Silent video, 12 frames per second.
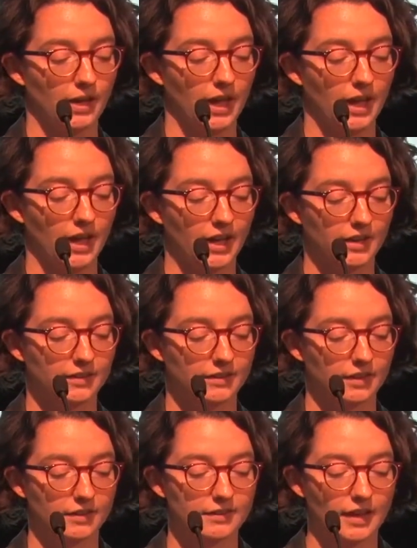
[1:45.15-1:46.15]
As
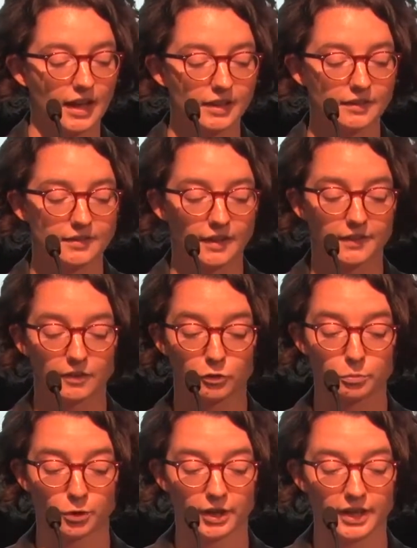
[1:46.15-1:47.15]
Asala said this
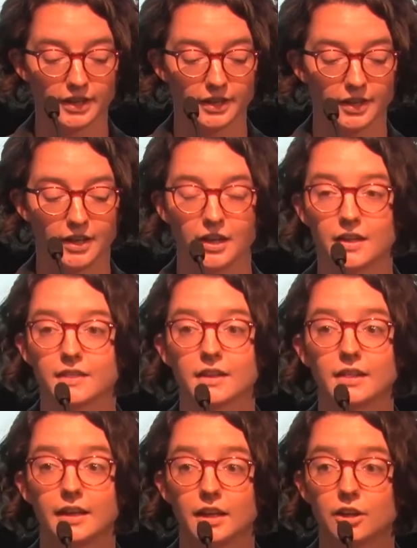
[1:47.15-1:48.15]
morning, the
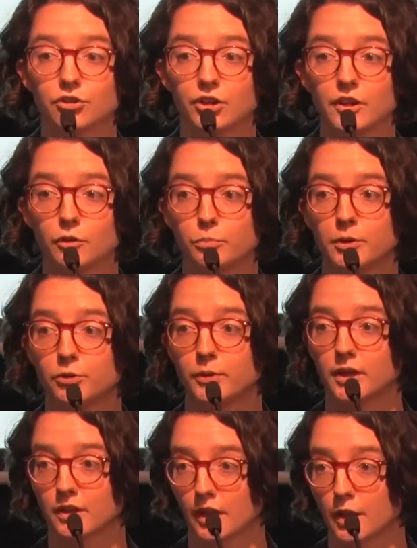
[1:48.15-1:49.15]
linkages
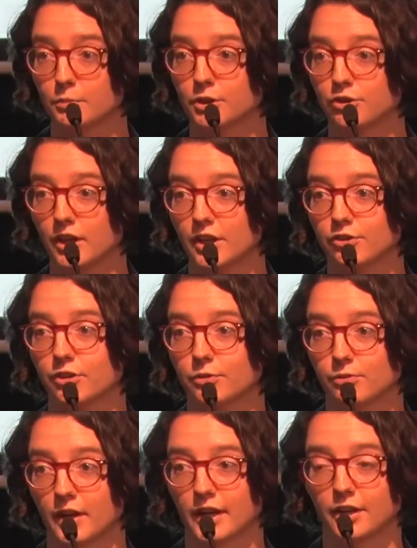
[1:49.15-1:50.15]
between climate change and
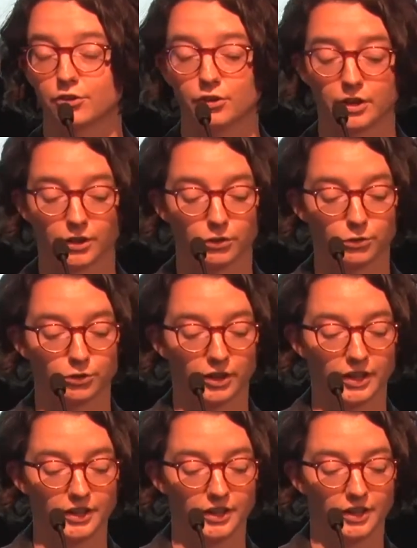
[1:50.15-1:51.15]
financial
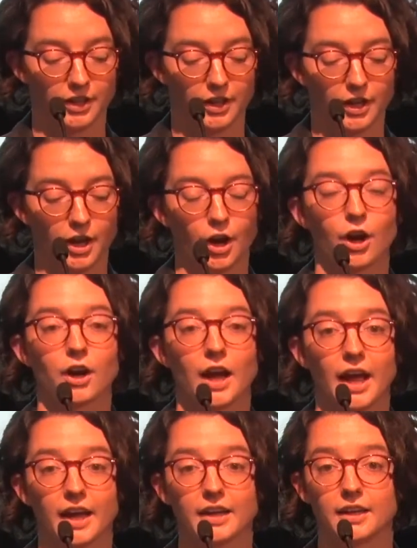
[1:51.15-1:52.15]
inclusion are
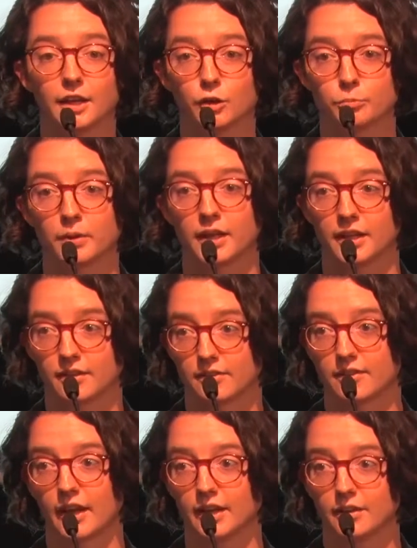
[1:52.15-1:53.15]
hiding in plain
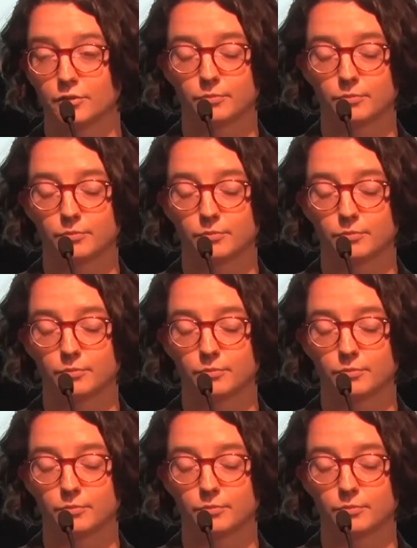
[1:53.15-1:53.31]
sight.